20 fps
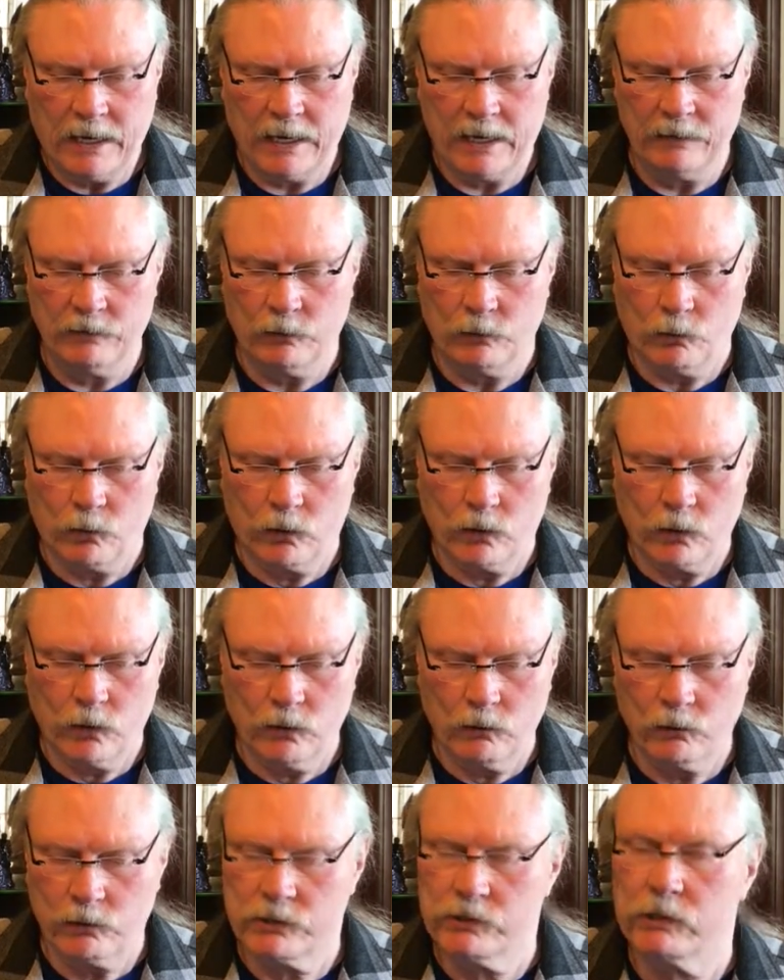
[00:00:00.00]
and the
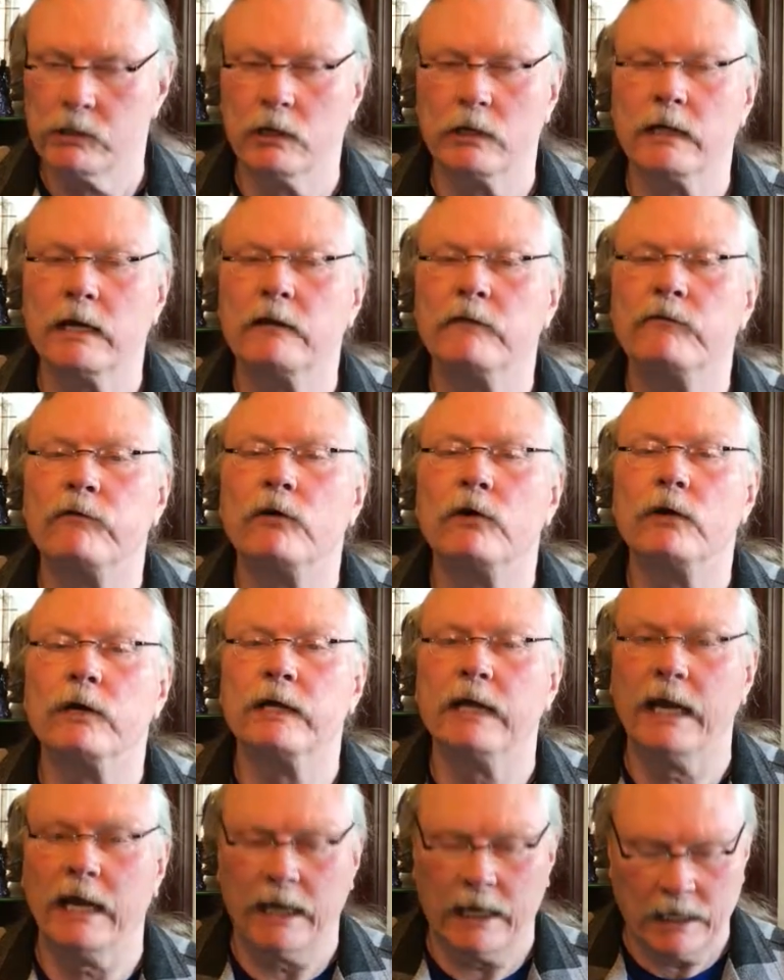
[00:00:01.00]
world was looking for a
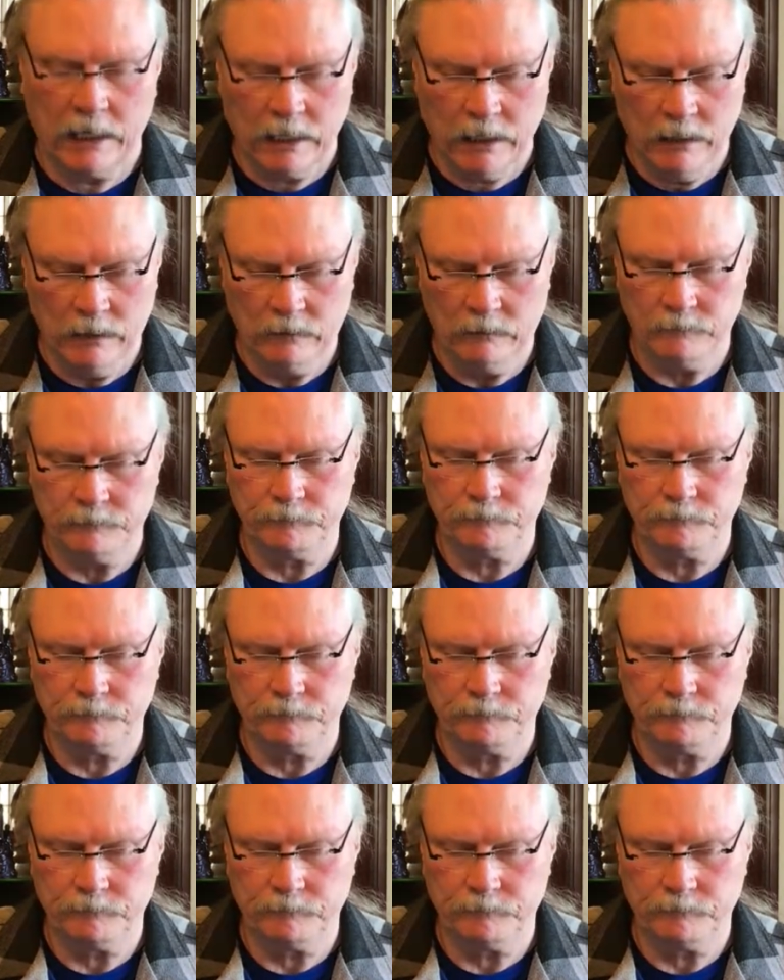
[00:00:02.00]
king,